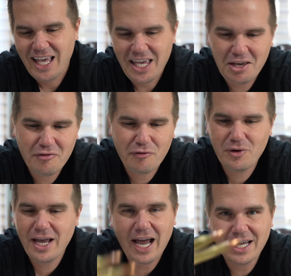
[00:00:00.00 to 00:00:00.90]
if
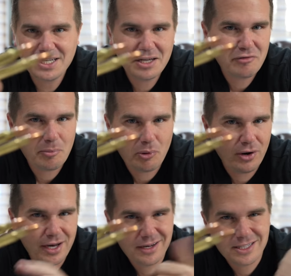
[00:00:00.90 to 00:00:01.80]
we had to give a
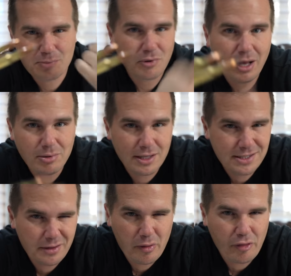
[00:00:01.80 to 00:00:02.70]
point, it's probably
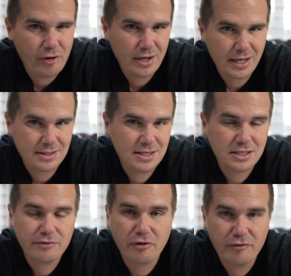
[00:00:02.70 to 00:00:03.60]
to the
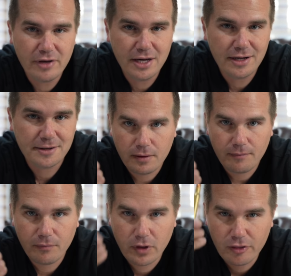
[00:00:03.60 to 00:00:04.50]
30-06 for feeding.
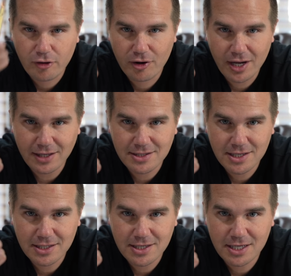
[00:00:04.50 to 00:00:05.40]
The
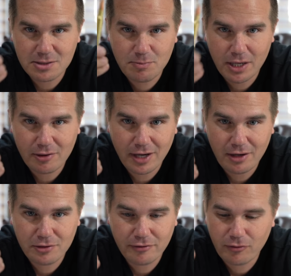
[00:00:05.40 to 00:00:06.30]
30-06 has been
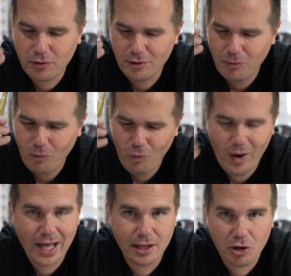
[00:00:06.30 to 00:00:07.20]
around for
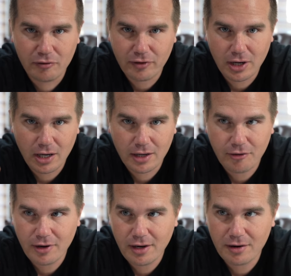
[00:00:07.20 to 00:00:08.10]
well over
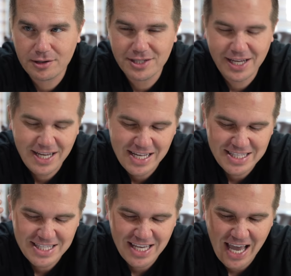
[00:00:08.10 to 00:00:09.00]
100 years.
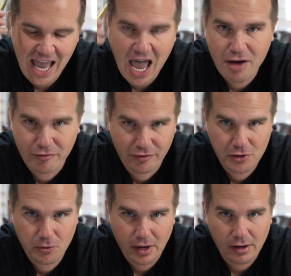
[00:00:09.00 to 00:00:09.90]
It's
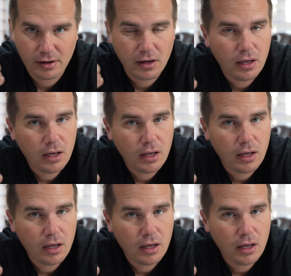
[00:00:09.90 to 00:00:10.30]
everywhere.